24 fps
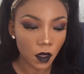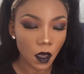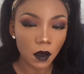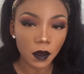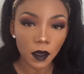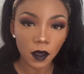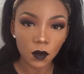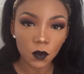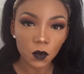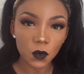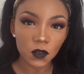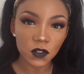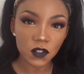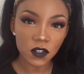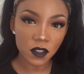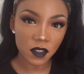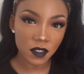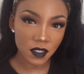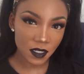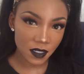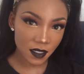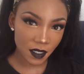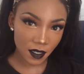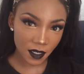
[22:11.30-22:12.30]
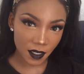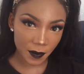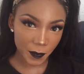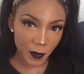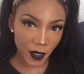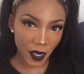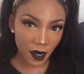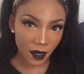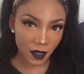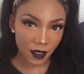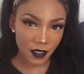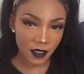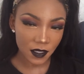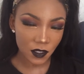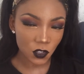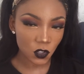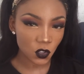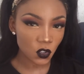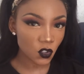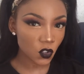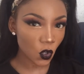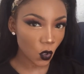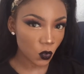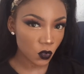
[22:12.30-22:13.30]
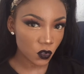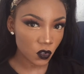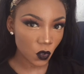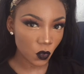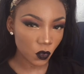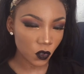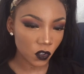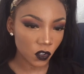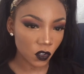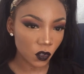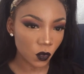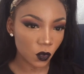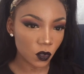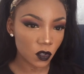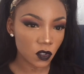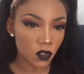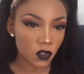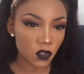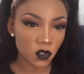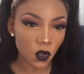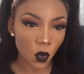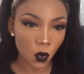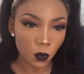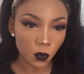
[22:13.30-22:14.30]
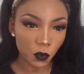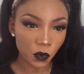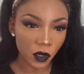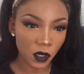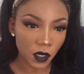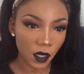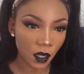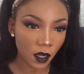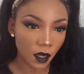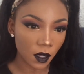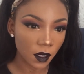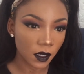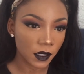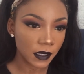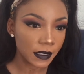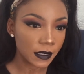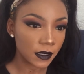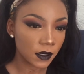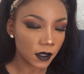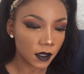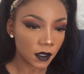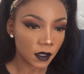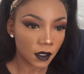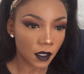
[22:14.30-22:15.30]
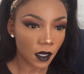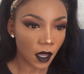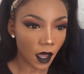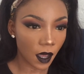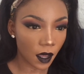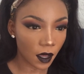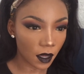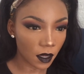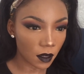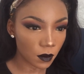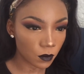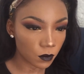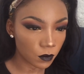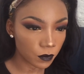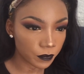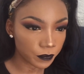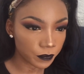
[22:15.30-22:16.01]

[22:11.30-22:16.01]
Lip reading: Okay, cool. So this is the lip color. So cute, so pretty. I